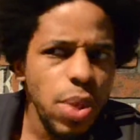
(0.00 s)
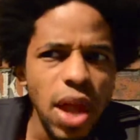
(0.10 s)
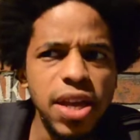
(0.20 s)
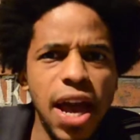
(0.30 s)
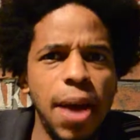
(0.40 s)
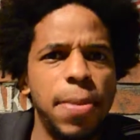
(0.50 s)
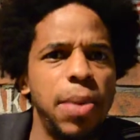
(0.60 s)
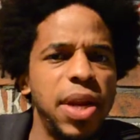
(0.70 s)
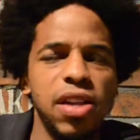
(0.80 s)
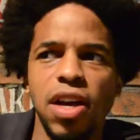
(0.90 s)
Yeah, I
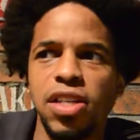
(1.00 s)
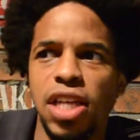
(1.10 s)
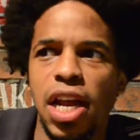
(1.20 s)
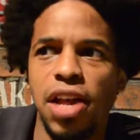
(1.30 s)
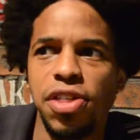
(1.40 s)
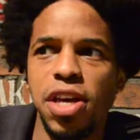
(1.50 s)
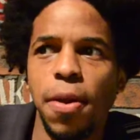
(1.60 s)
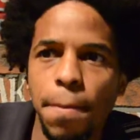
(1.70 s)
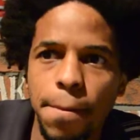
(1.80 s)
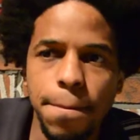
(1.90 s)
mean it does. And I think
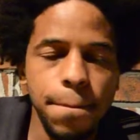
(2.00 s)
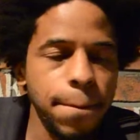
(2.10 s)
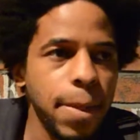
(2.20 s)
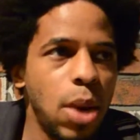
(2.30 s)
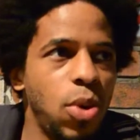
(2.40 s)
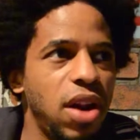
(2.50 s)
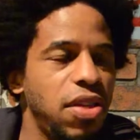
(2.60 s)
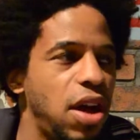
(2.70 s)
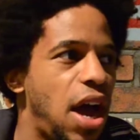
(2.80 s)
one of the